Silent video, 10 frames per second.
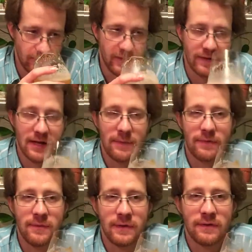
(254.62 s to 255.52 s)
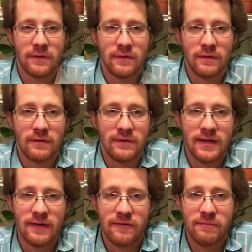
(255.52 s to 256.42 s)
These hops seem like they're
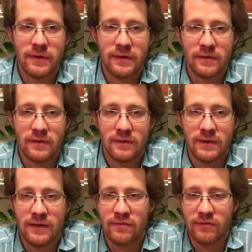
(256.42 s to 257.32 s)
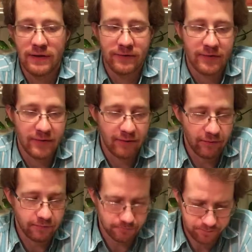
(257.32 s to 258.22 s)
less bitter, less
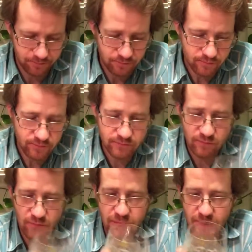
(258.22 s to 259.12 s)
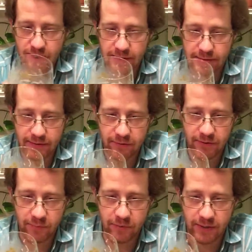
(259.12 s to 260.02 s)
resinous, and they
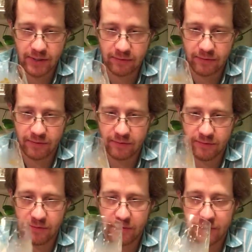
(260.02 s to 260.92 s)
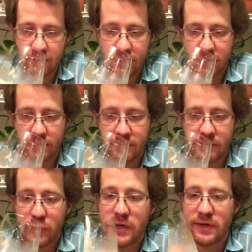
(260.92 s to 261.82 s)
really bring out the
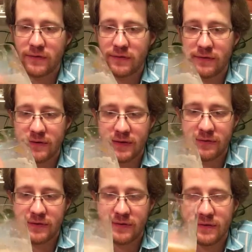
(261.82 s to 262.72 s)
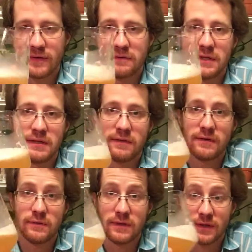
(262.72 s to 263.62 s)
fruitiness and everything that
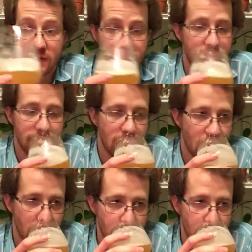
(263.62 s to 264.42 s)
single cut can do.